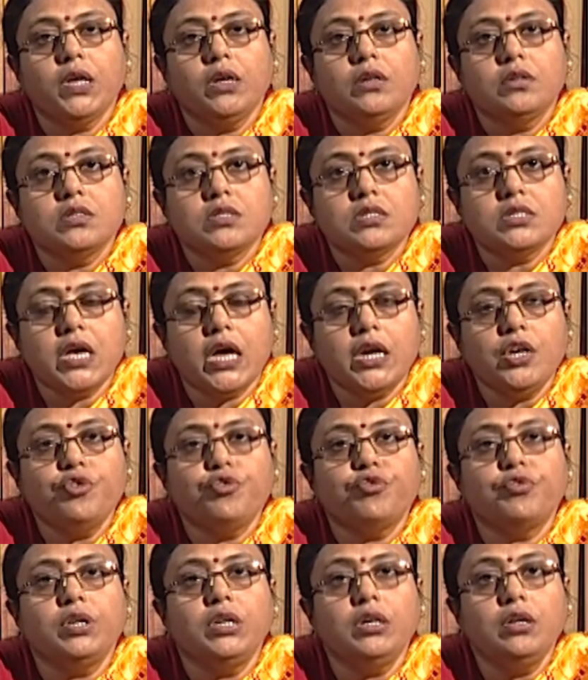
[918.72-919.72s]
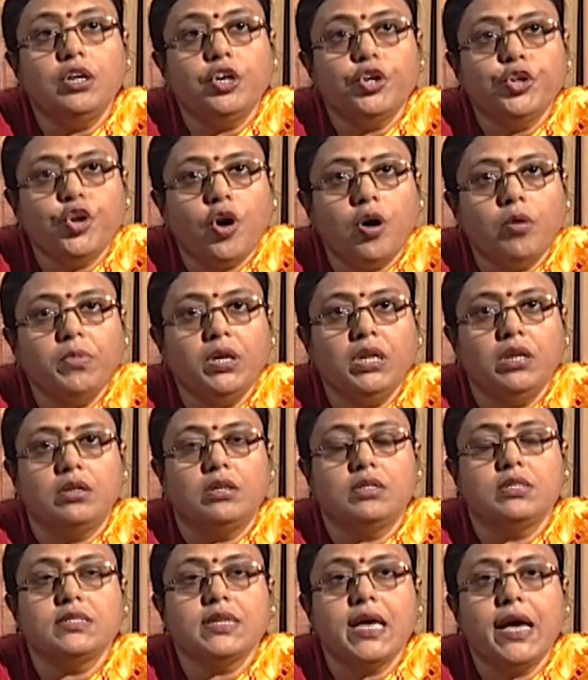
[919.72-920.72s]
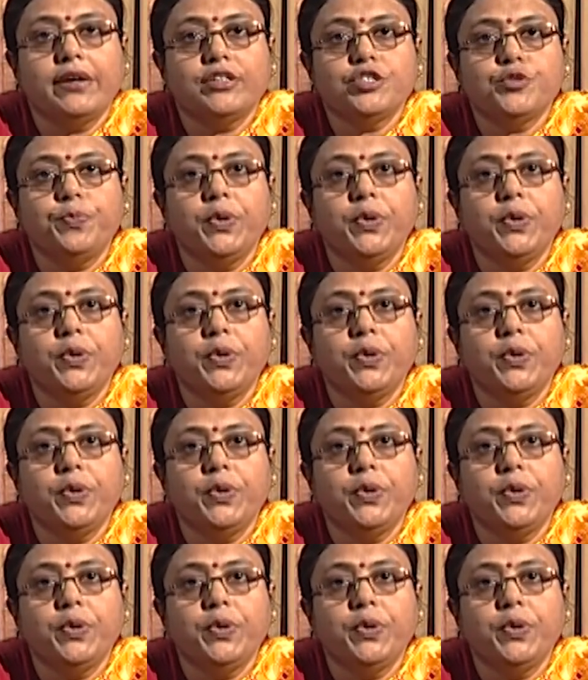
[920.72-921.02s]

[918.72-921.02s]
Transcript: central dominance has